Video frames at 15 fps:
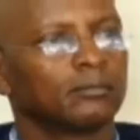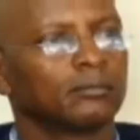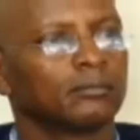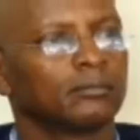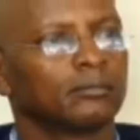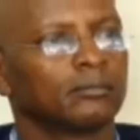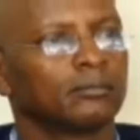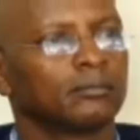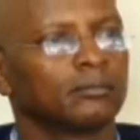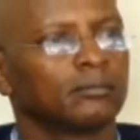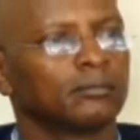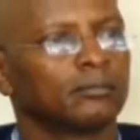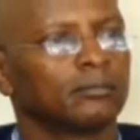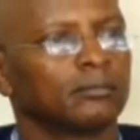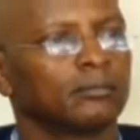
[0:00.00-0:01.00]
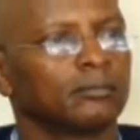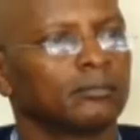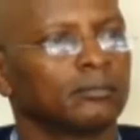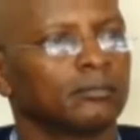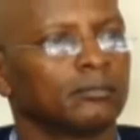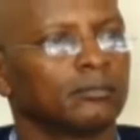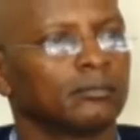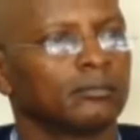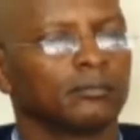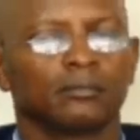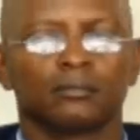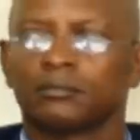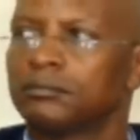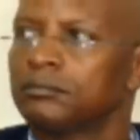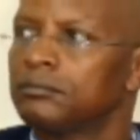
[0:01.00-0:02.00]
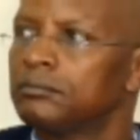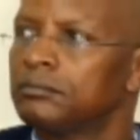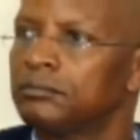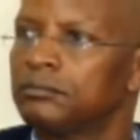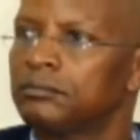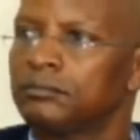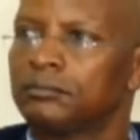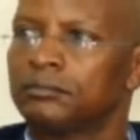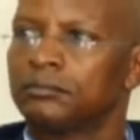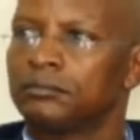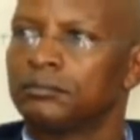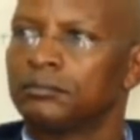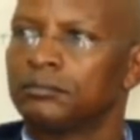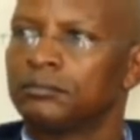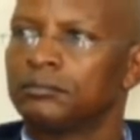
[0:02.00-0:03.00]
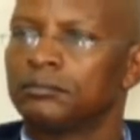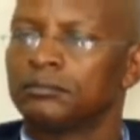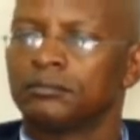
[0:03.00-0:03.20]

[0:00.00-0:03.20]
No words are spoken by the person on screen.